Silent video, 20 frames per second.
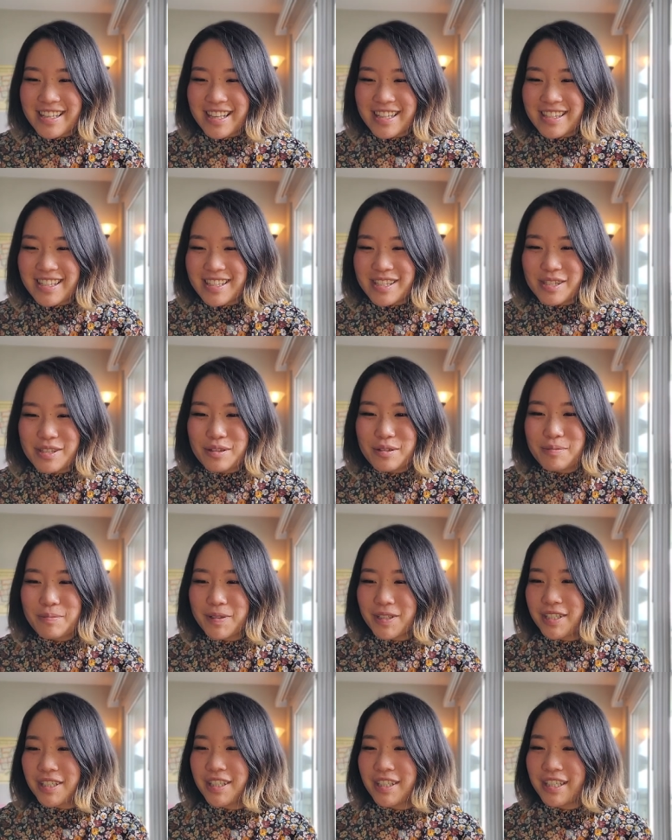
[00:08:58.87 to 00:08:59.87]
it's a
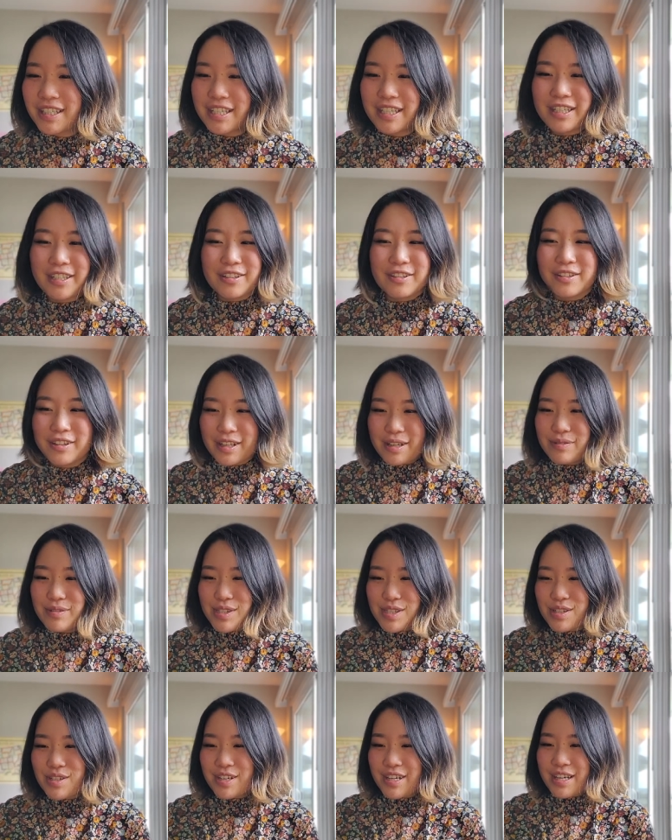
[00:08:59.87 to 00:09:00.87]
super cute love
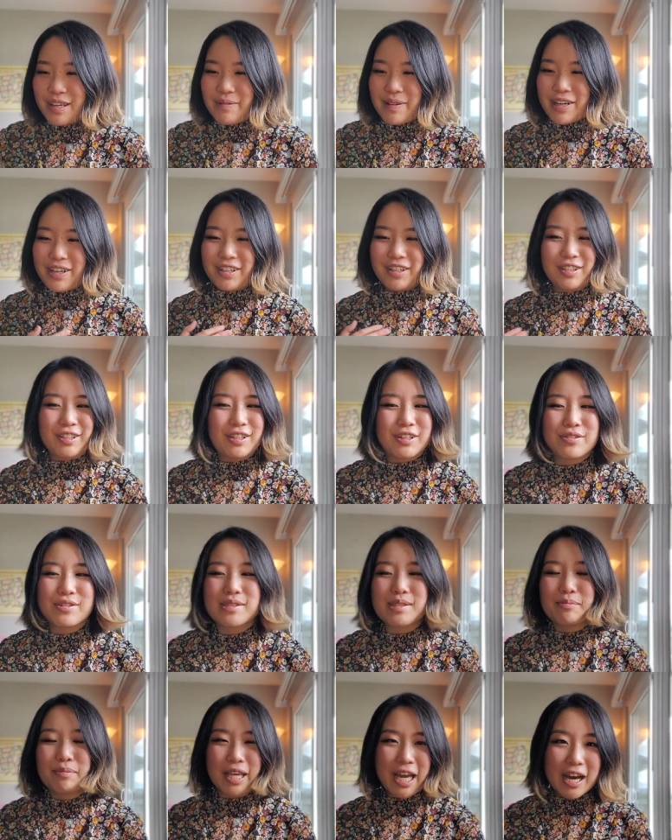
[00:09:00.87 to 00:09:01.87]
story about a
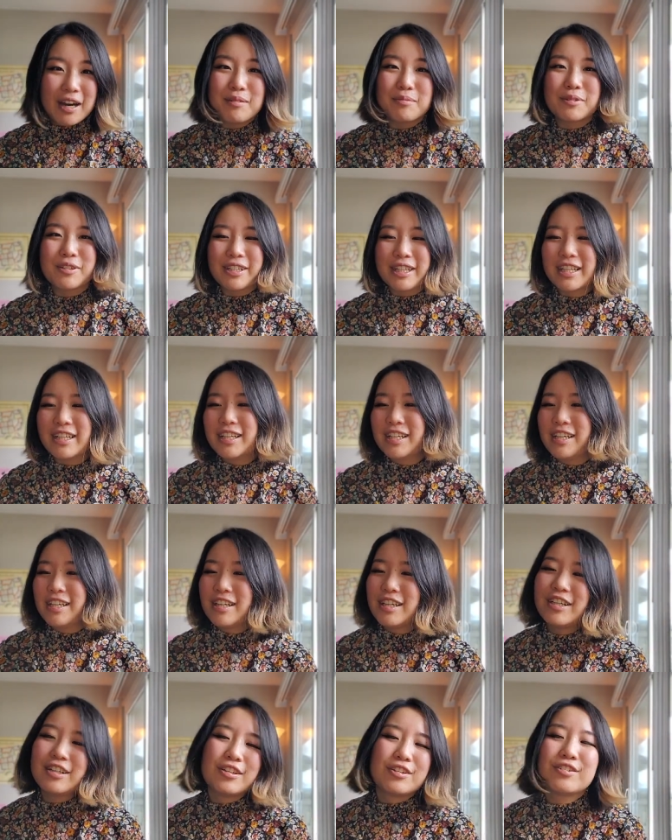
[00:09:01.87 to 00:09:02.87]
lonesome cowboy
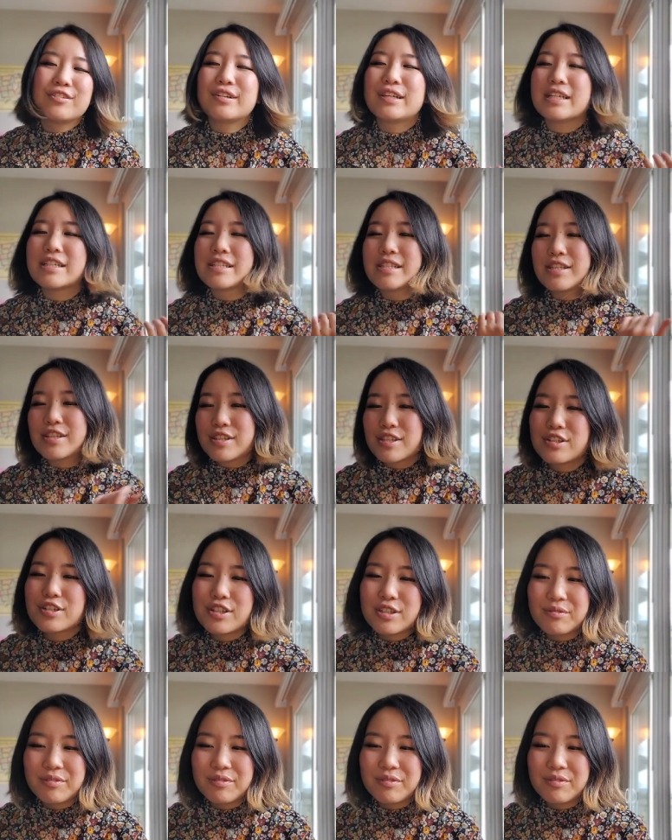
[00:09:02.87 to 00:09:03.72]
who is in search of